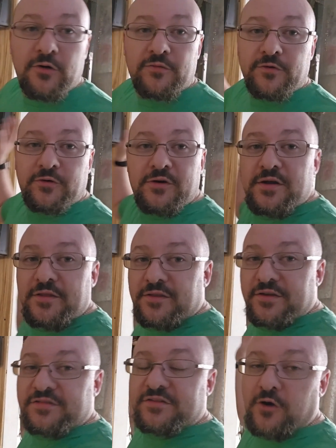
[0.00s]
over
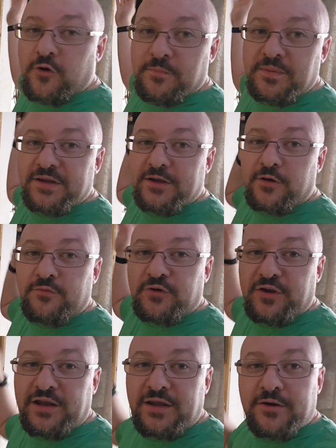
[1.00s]
this opening
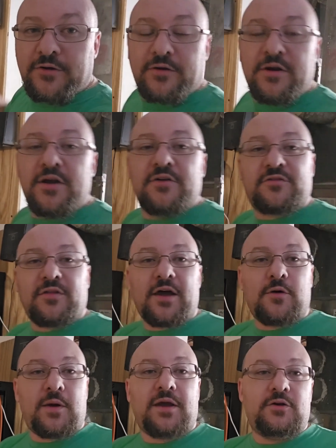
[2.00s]
over here, so
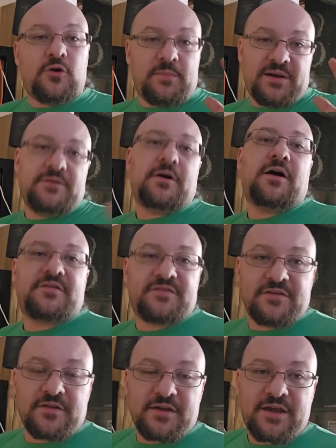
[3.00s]
that way nobody knocks
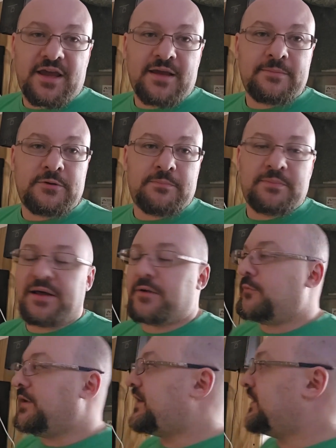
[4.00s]
into the cable, but we